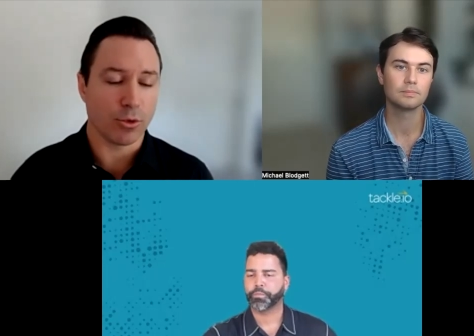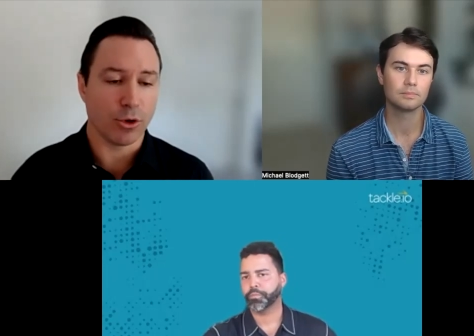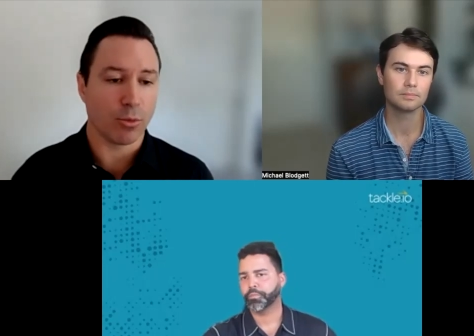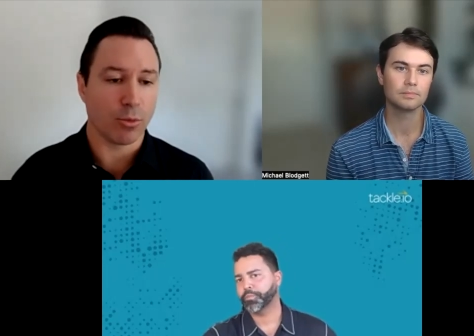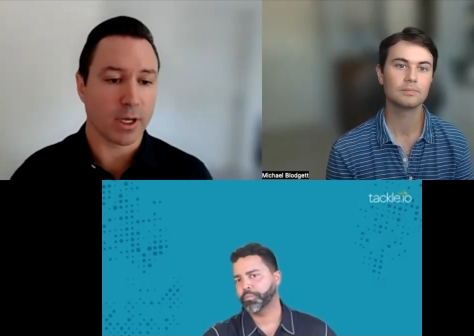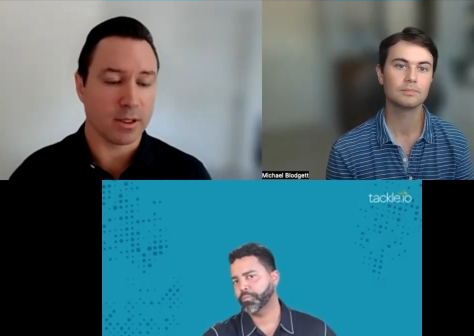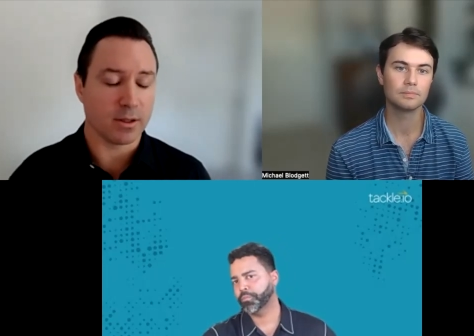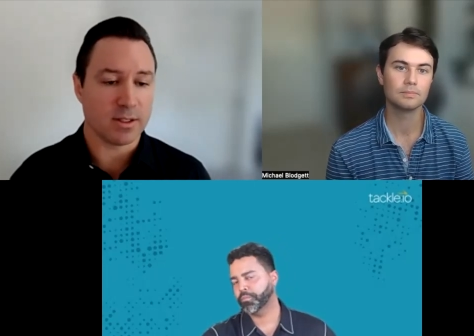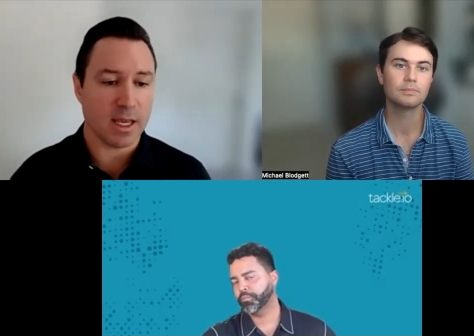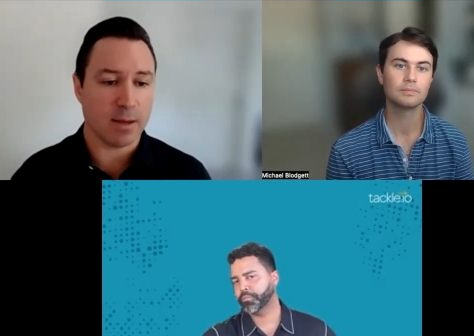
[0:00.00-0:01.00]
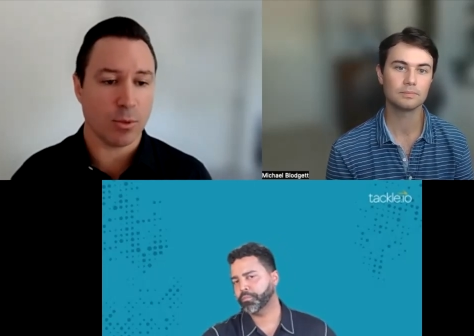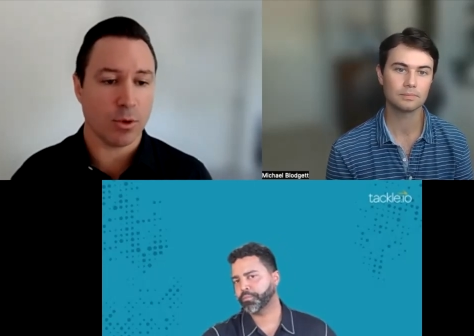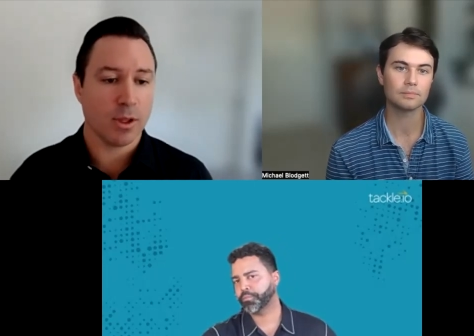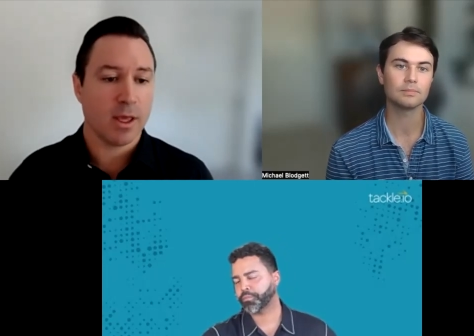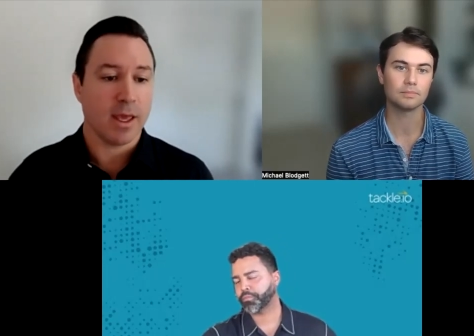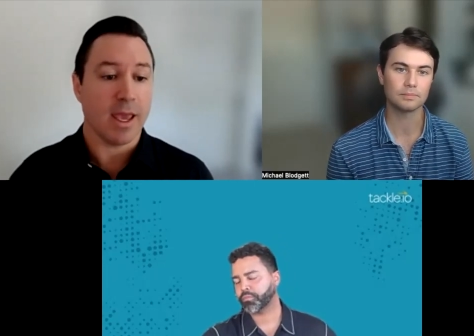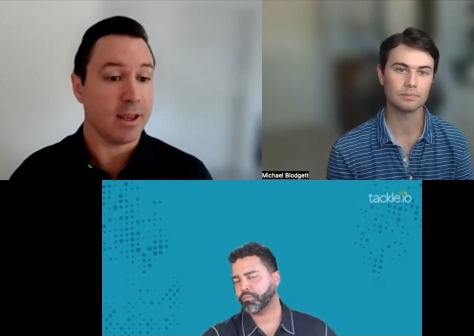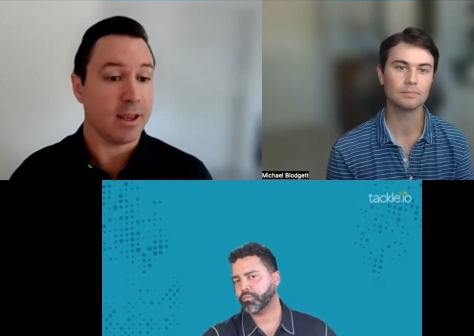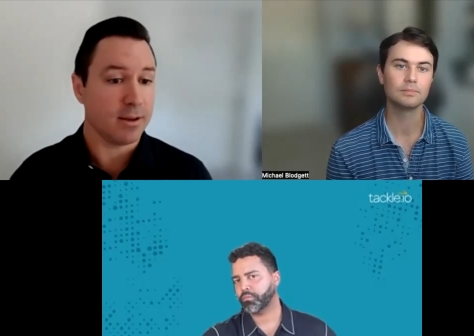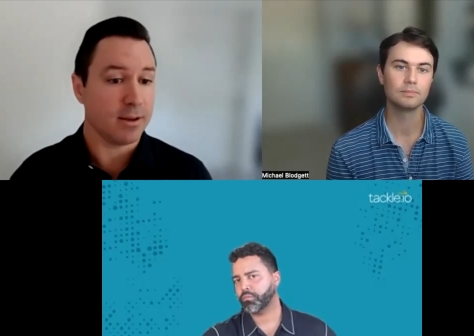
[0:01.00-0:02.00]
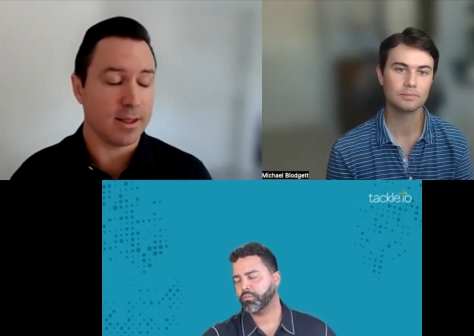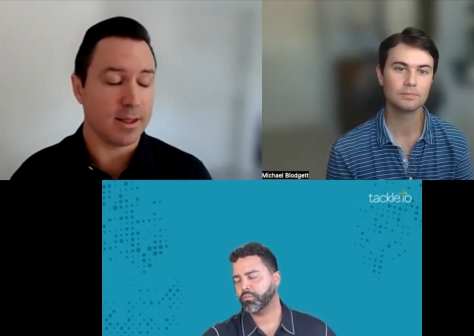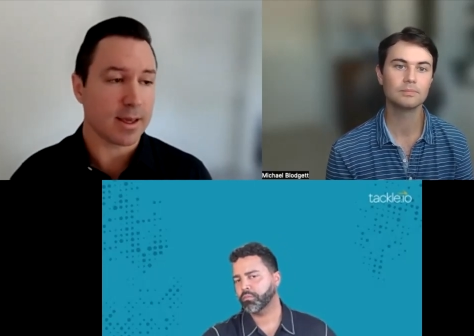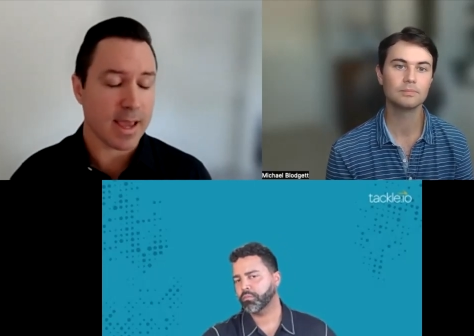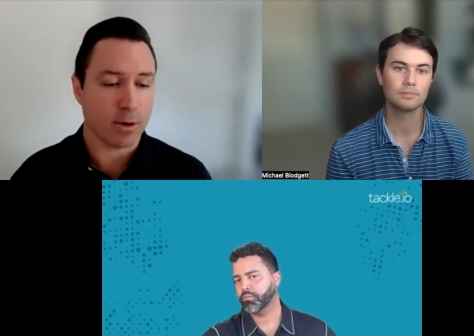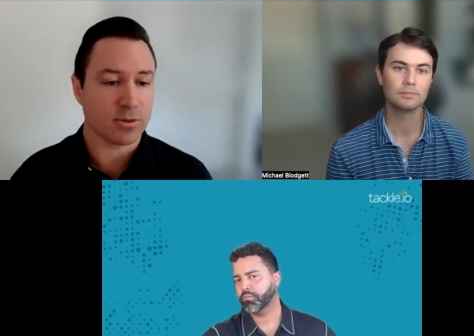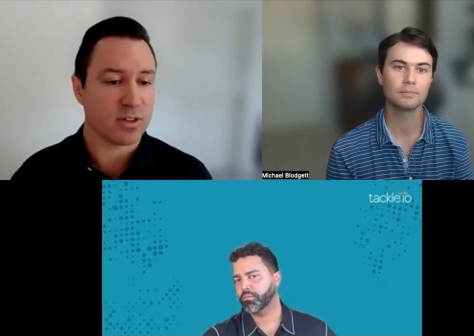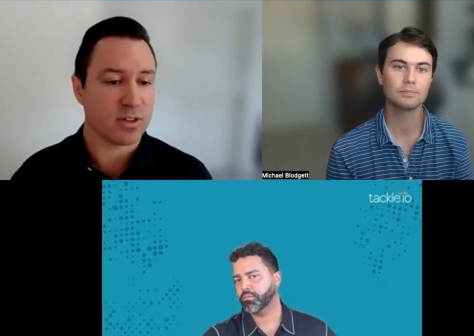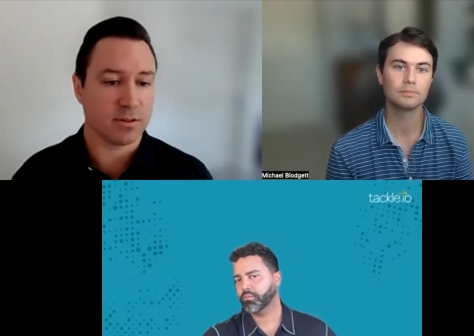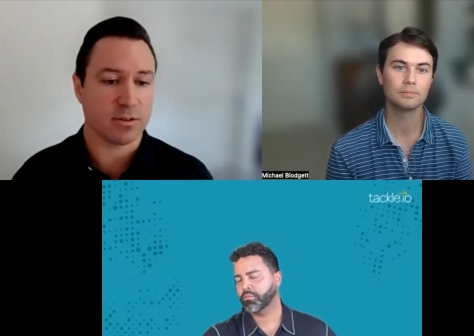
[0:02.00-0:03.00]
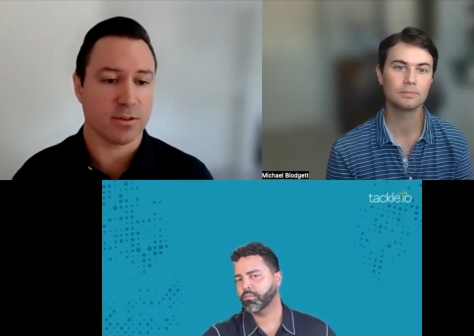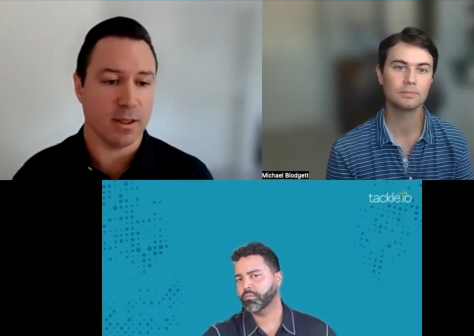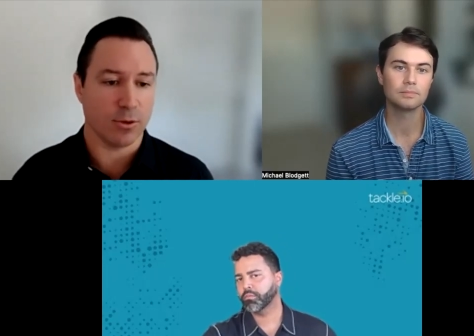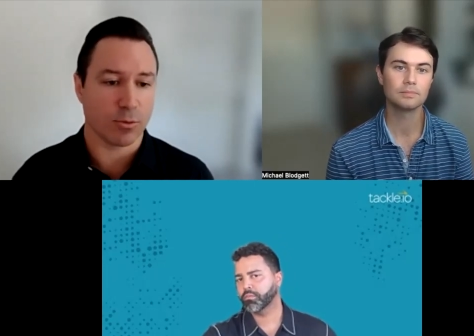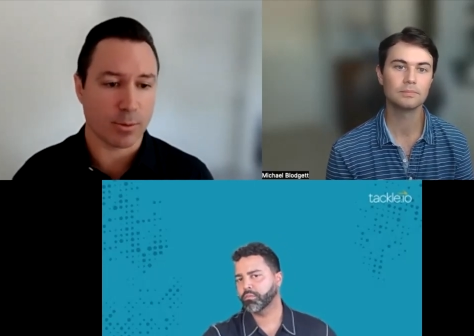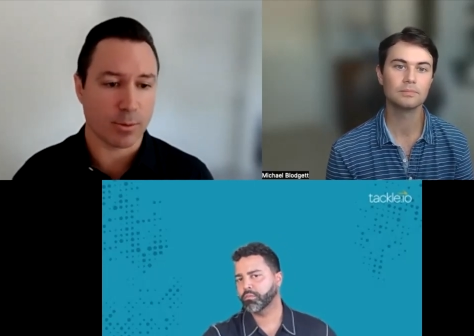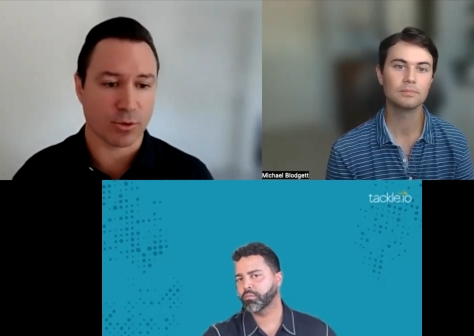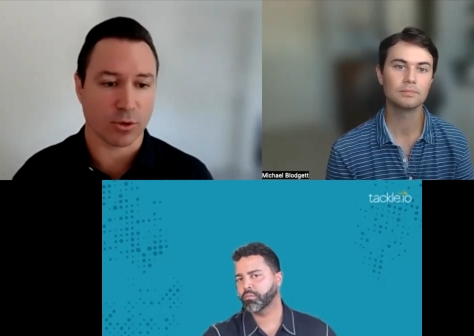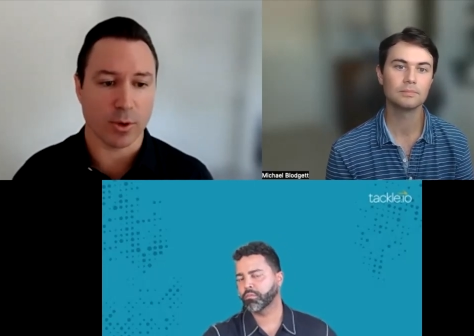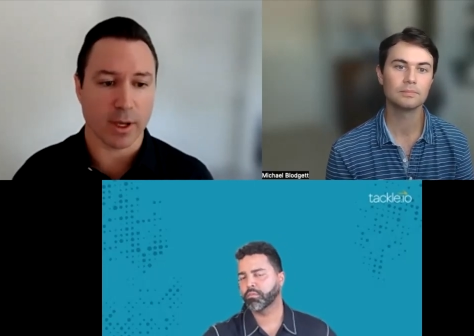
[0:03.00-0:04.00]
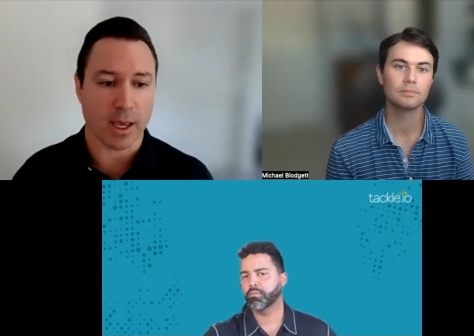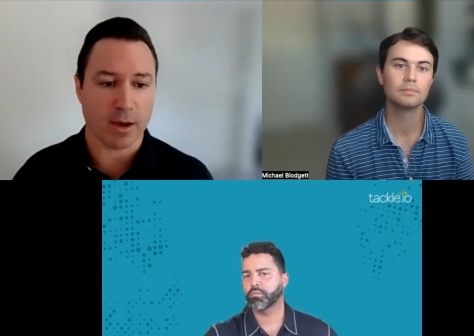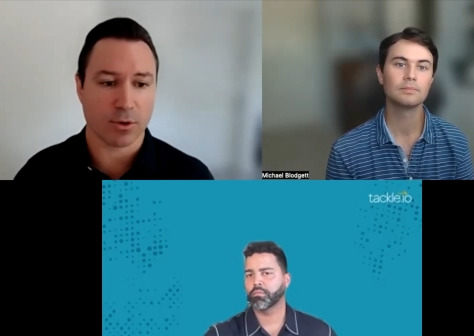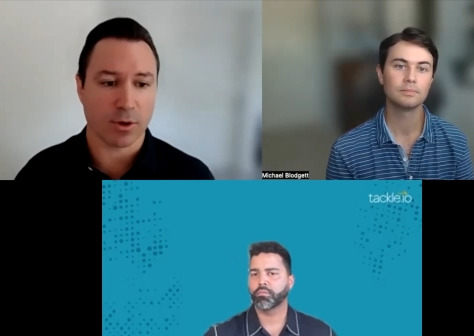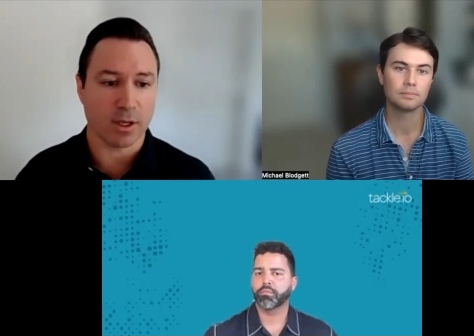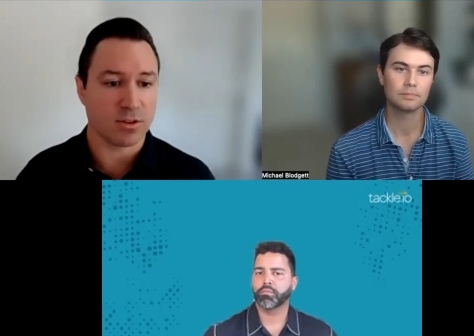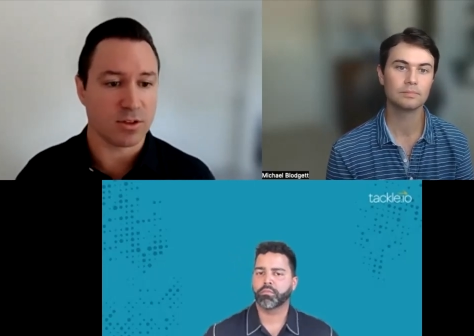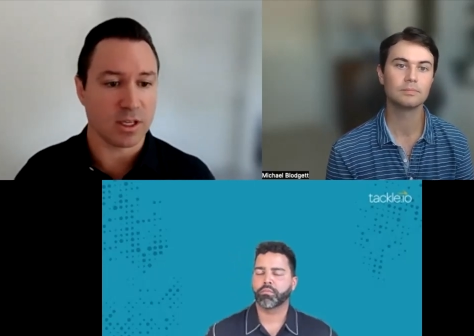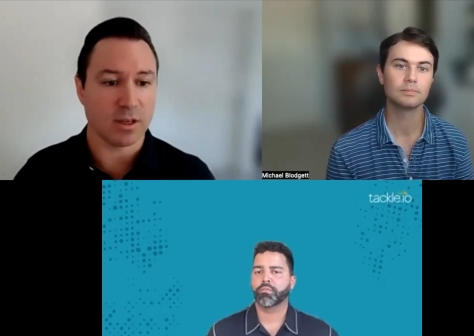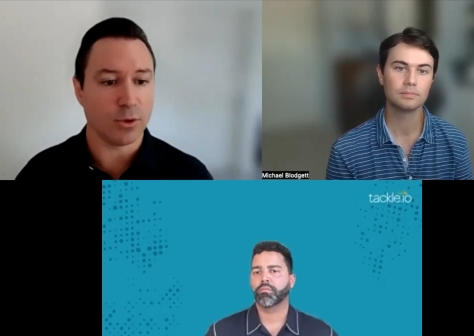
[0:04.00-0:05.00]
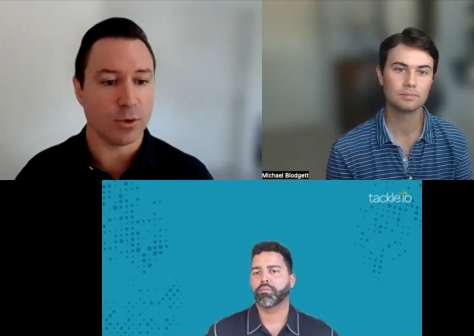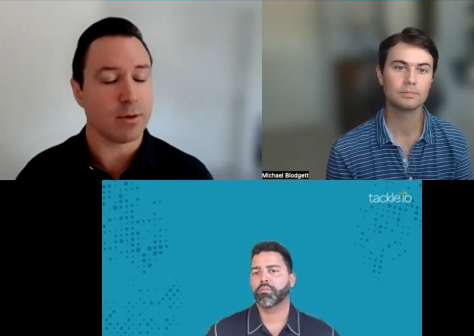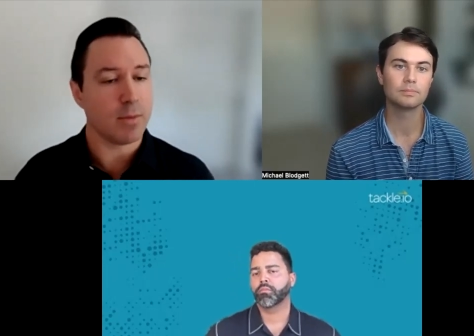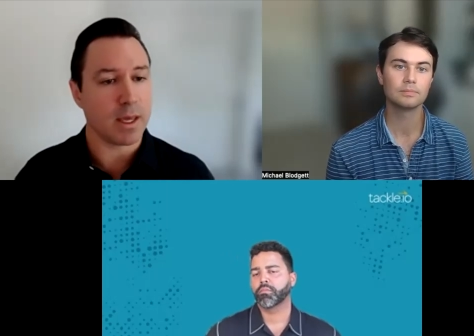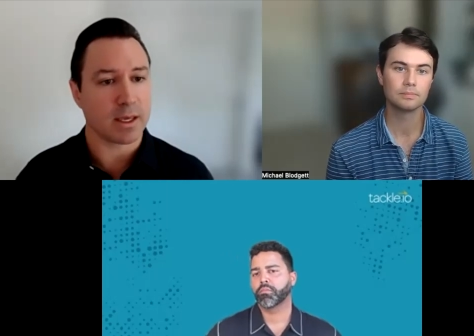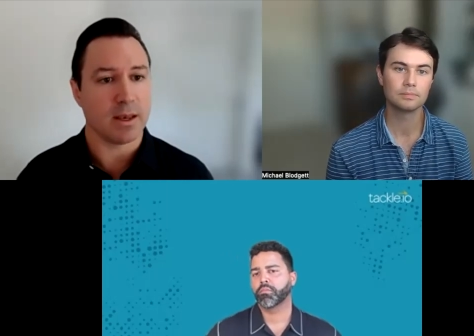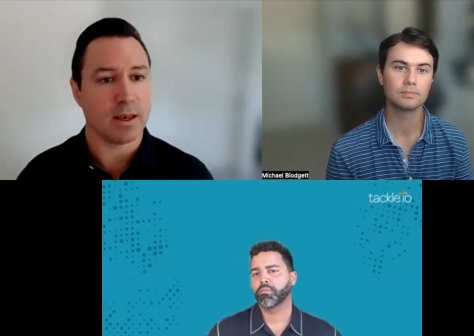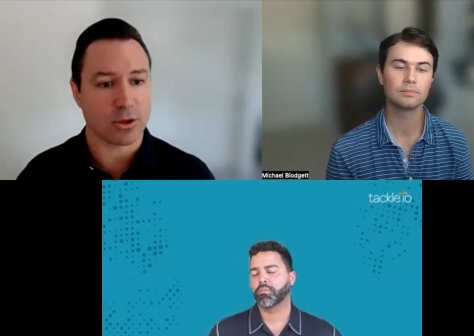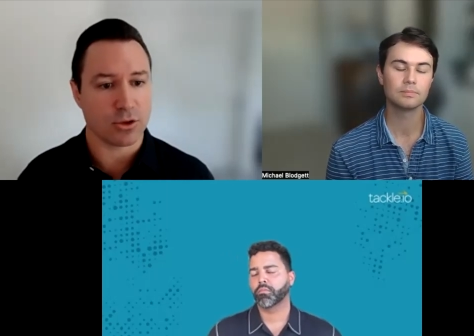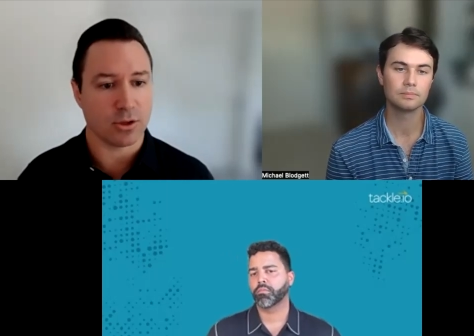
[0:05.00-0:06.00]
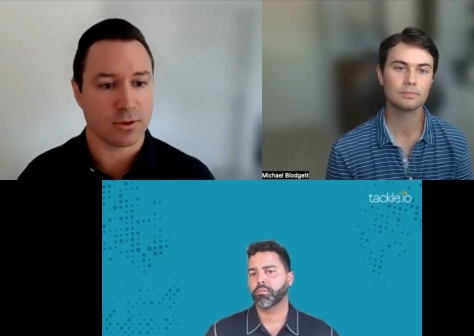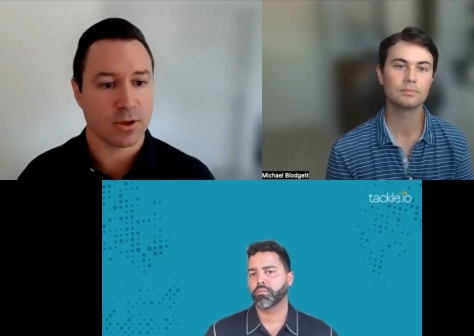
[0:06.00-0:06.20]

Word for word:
Speaker 1: you're bringing to the table and the account sets that the reps are going after, and see if you can make connections